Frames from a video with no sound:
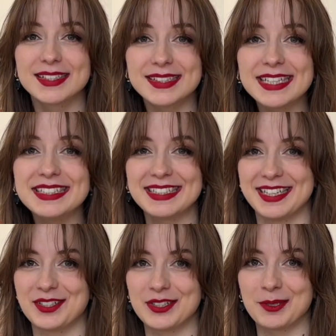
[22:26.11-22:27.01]

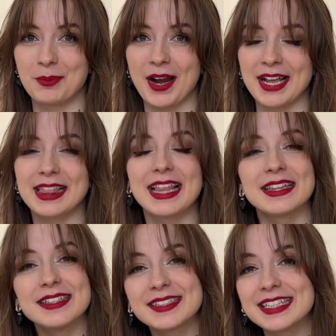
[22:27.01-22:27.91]
signaling to the brain
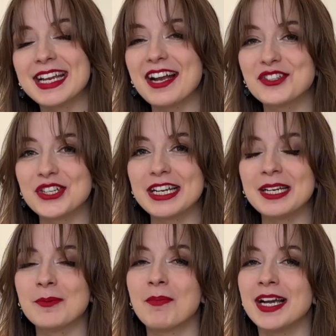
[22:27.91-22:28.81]
that this
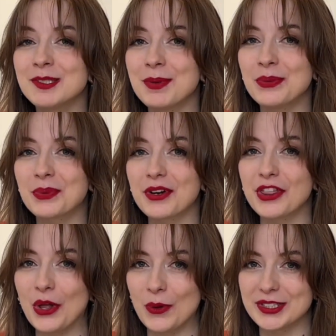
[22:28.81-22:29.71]
connection might be
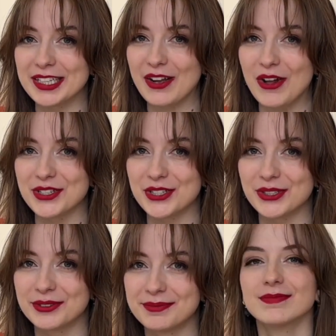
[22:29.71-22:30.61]
worth holding on to.